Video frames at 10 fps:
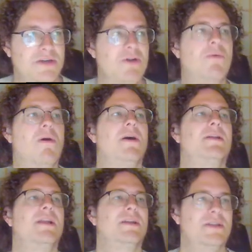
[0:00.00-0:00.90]

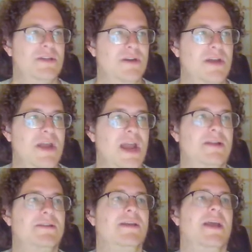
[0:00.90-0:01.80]
Quan, legendary
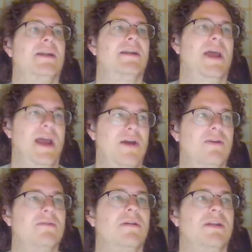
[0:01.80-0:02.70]
Eldigan,
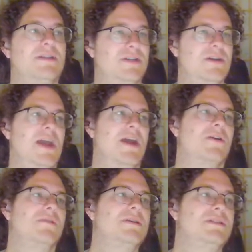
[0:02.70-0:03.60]
legendary
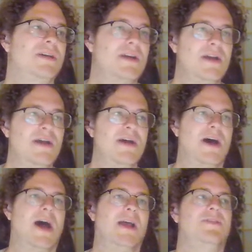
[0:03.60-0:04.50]
Ares.
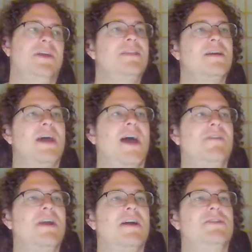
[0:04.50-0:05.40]
I think that
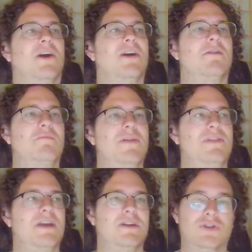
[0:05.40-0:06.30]
having a dark
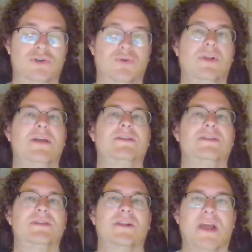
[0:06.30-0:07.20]
mythic
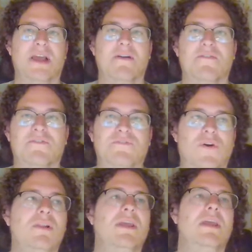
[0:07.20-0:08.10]
Julius, like
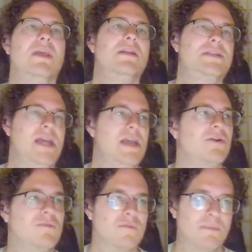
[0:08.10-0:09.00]
fully
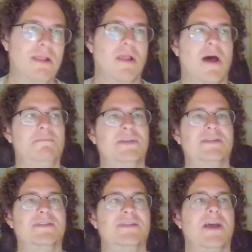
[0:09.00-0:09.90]
taken over by
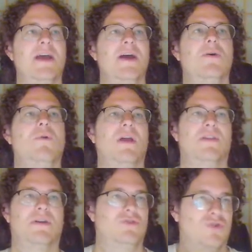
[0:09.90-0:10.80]
Loptis,
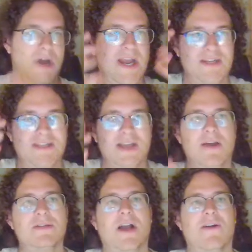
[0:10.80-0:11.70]
with dragon
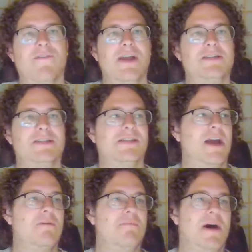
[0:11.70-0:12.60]
scales covering his
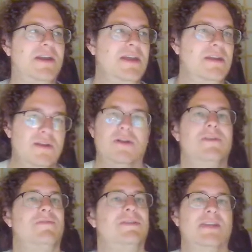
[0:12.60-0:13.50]
entire body, you can
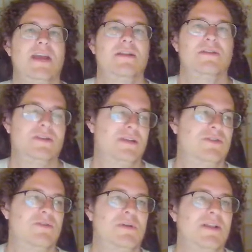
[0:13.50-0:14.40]
even say
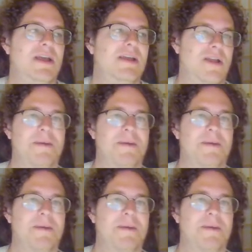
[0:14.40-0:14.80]
this would be like